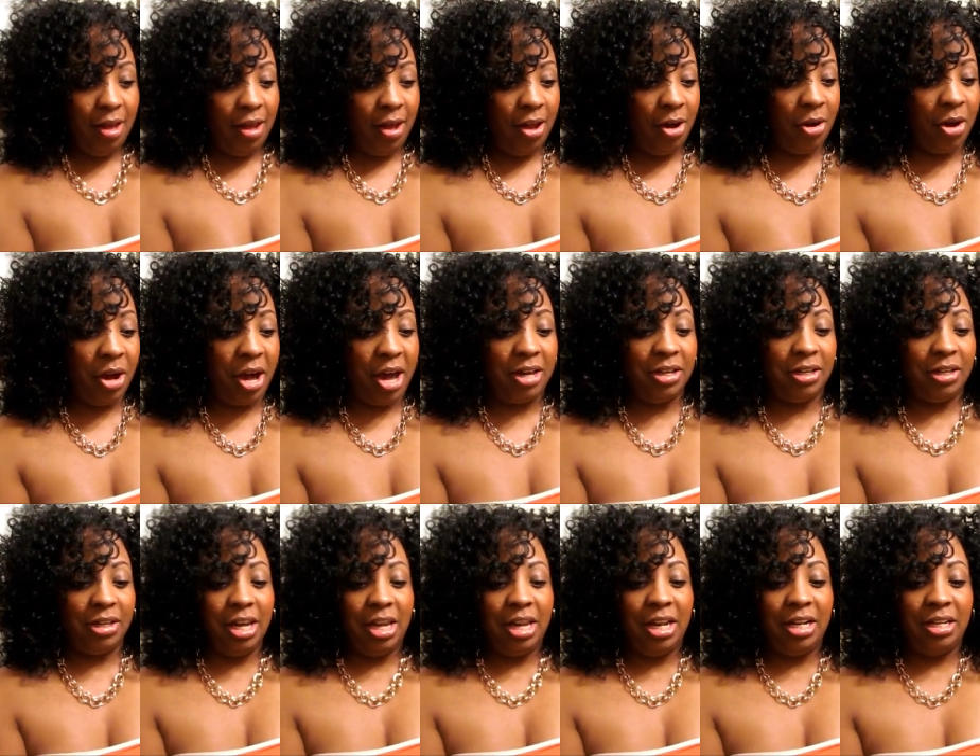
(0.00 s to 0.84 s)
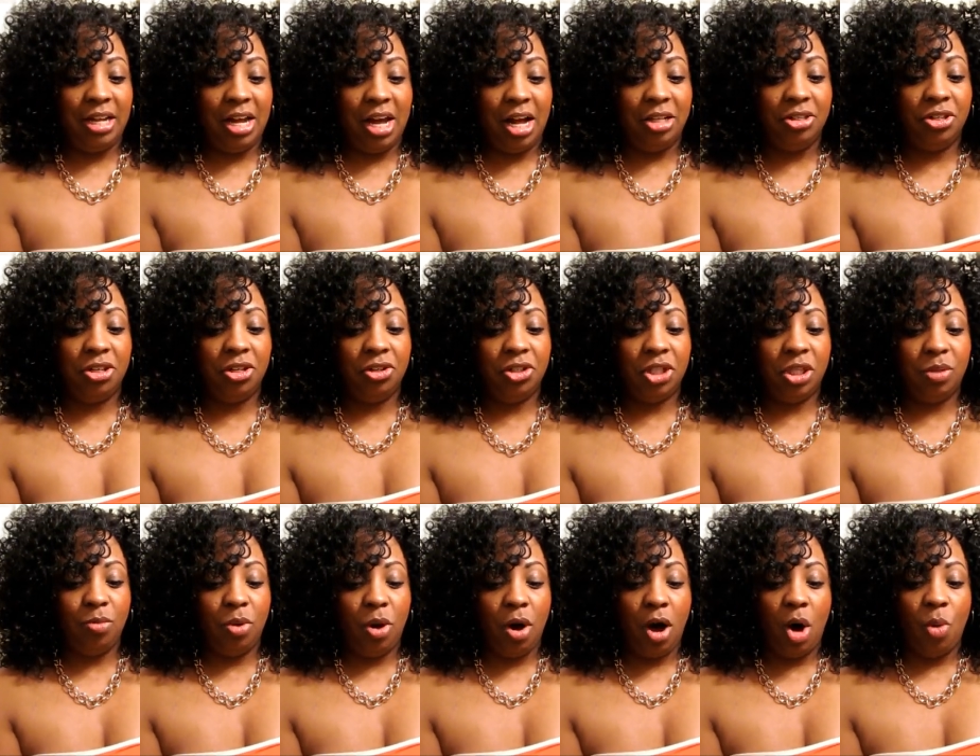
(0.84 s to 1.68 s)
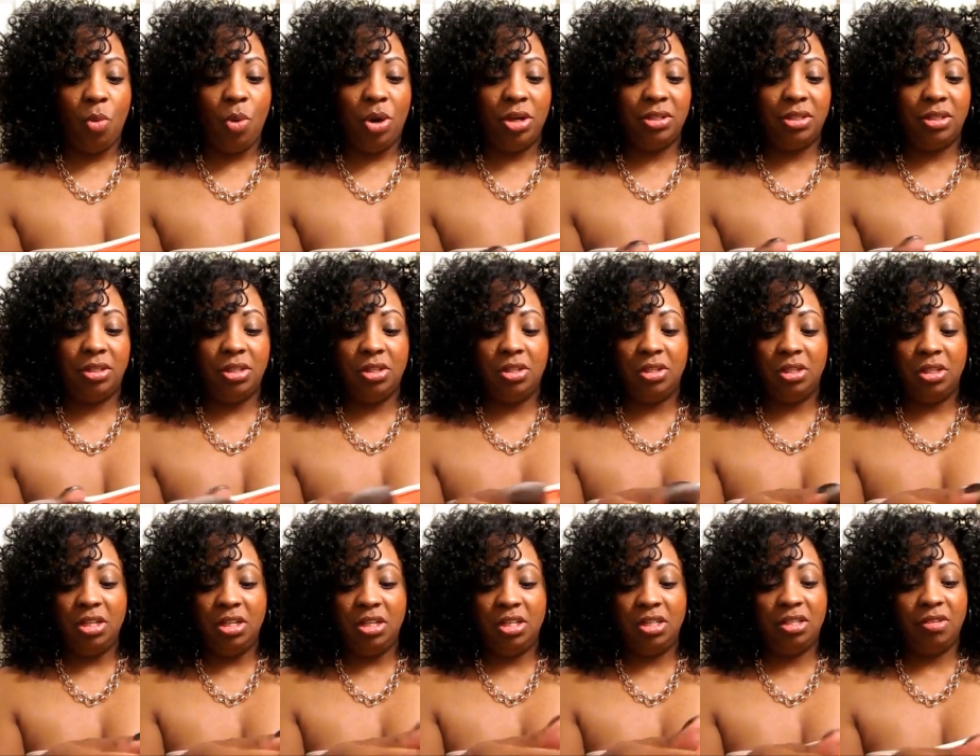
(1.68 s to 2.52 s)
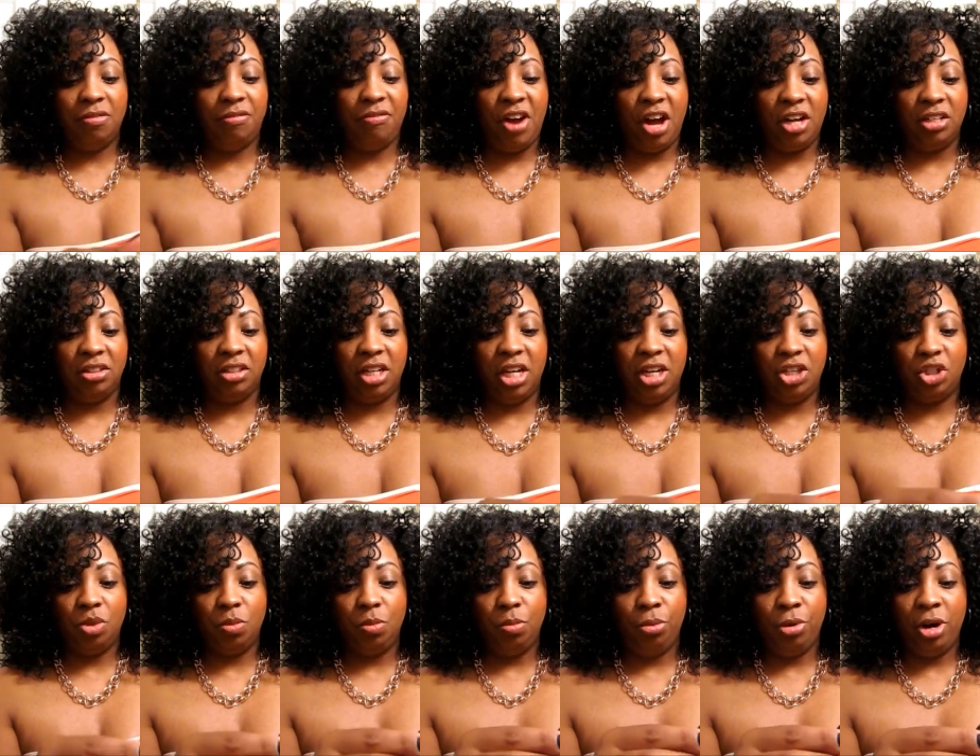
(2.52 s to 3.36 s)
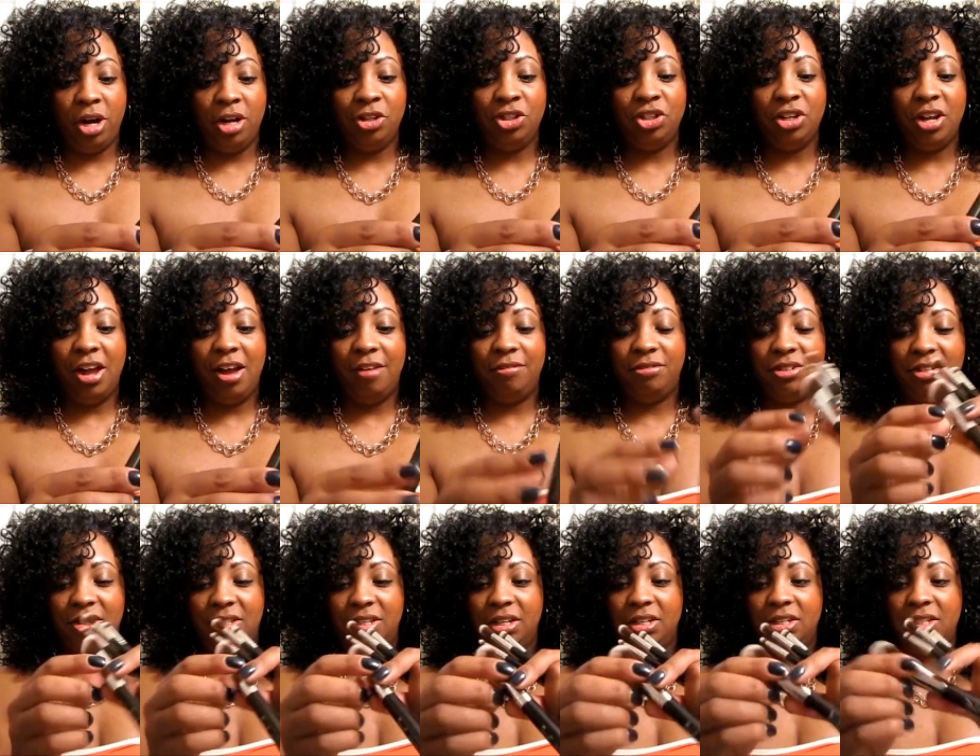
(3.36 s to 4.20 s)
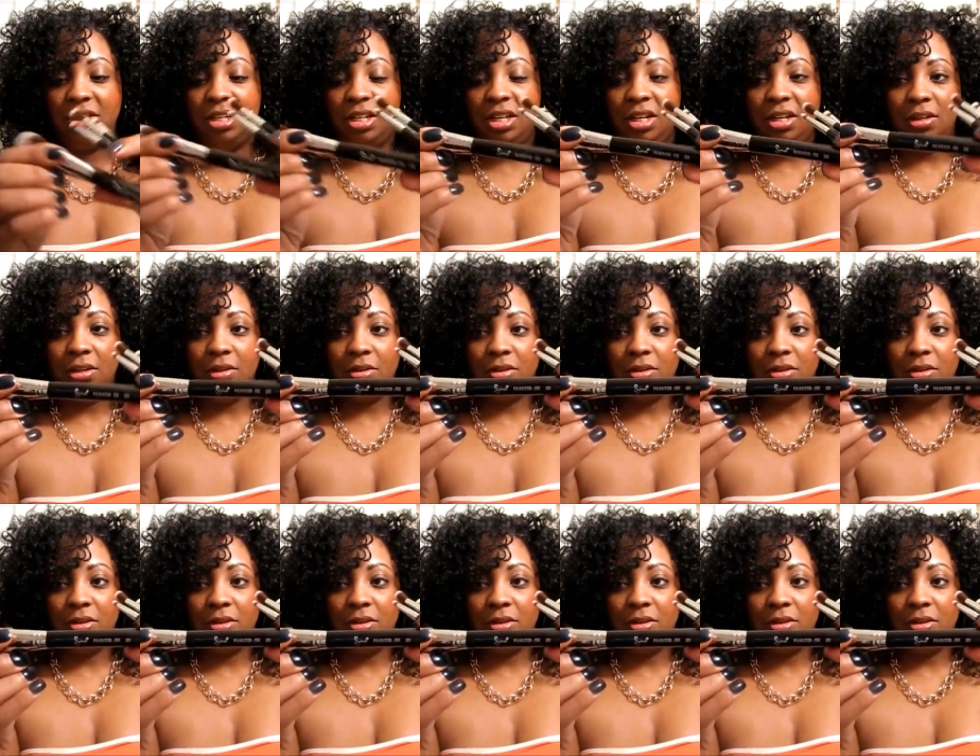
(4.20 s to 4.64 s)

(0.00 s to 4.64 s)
Okay, getting down to the smaller ones. This is the foundation brush, F60.